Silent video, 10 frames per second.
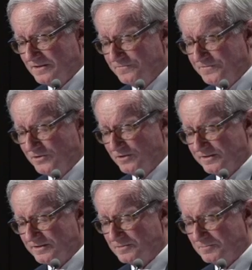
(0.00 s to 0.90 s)
the
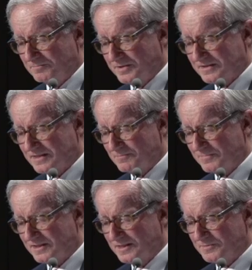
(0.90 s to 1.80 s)
virulent but
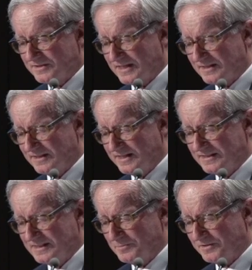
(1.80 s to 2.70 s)
sometimes subtle
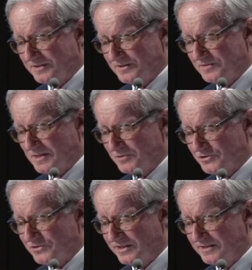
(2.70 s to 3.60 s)
antipathy of some
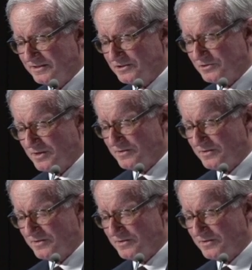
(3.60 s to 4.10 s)
Australians to